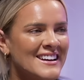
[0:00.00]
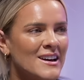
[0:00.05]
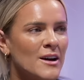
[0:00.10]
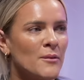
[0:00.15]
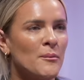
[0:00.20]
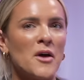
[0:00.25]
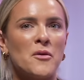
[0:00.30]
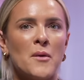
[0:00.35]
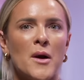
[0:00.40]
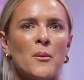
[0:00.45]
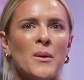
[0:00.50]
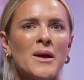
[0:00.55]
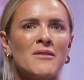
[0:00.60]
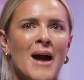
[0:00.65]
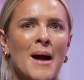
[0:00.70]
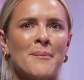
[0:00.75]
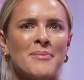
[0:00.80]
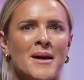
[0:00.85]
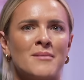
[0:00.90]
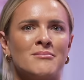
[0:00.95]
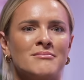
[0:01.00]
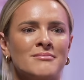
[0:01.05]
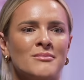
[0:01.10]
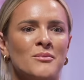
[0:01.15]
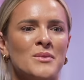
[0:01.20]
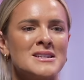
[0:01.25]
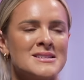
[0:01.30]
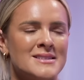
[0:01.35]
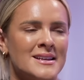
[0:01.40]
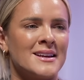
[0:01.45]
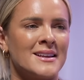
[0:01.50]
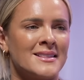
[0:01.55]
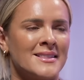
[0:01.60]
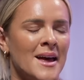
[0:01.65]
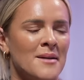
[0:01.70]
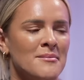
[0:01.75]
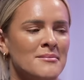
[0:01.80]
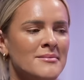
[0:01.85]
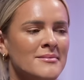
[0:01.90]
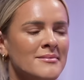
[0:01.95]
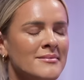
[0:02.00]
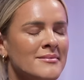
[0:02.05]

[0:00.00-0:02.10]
And by the way, we wrapped them. We stickered them.